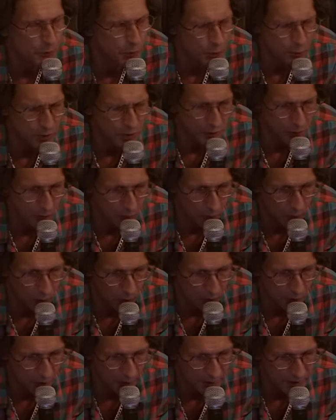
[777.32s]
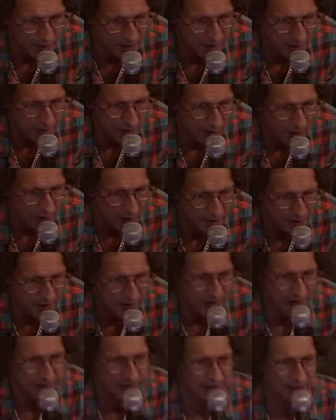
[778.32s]
beautiful organs, under
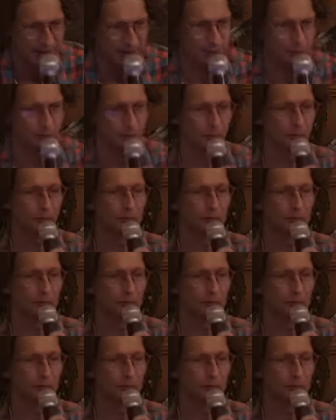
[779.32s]
these.